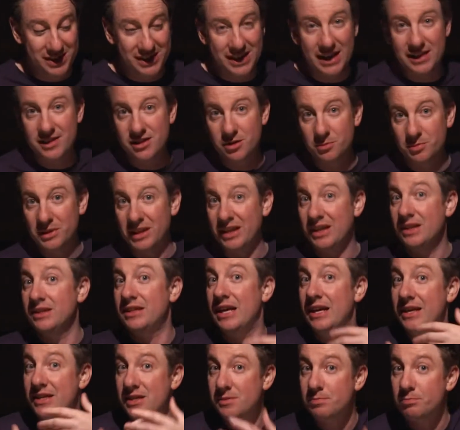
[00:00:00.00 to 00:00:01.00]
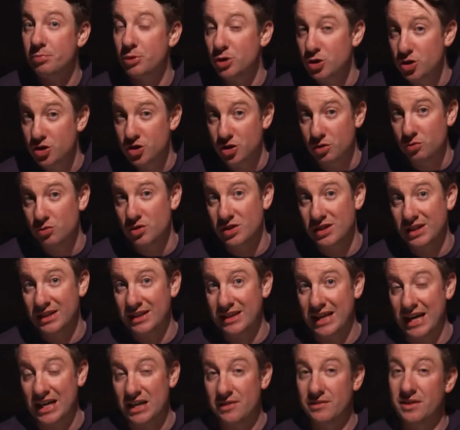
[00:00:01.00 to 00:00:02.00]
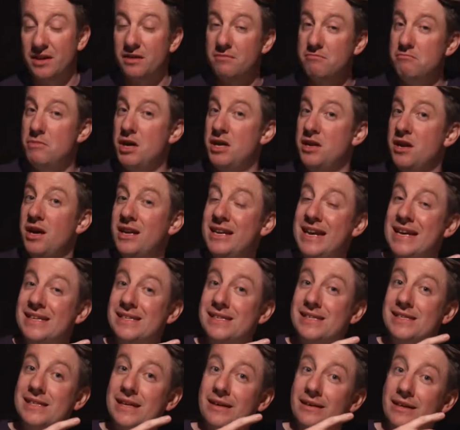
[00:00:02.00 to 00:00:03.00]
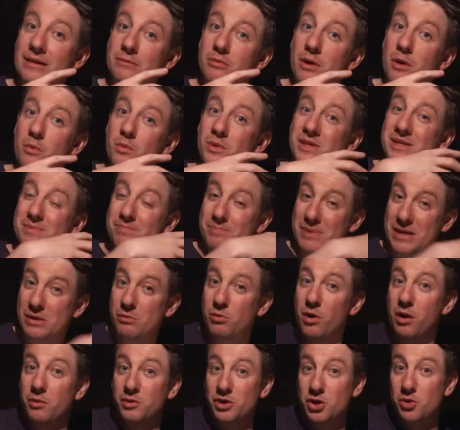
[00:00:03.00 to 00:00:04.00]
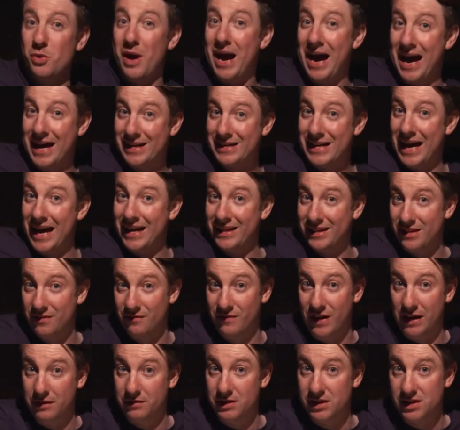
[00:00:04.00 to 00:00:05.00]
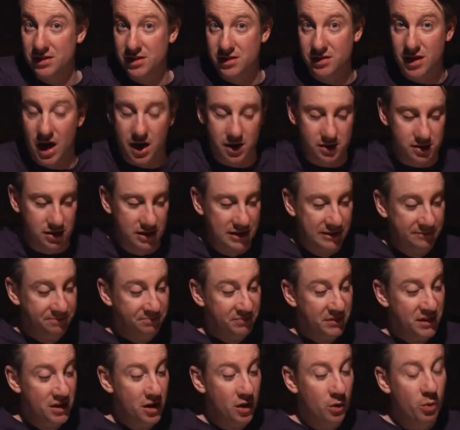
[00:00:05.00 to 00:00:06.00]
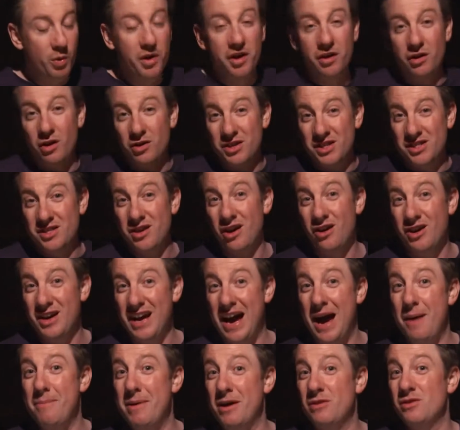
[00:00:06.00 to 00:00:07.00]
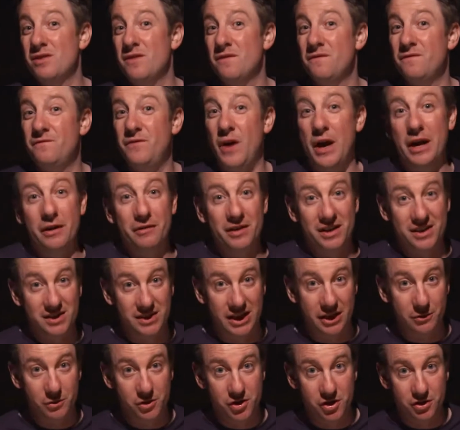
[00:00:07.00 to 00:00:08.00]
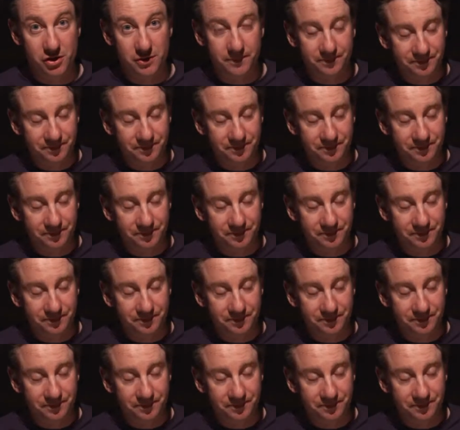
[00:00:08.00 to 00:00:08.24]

get something that is produced at the end of it, and it might not necessarily be what you had at the very start. We are going to talk about fire extinguishers,